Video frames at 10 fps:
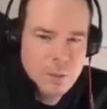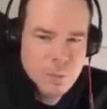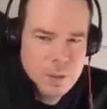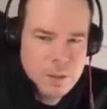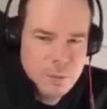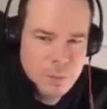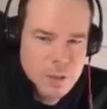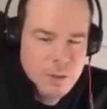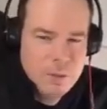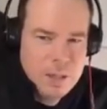What do
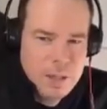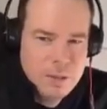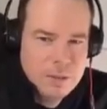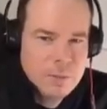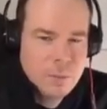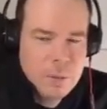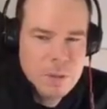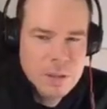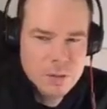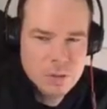you get? What
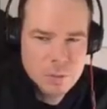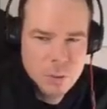pieces are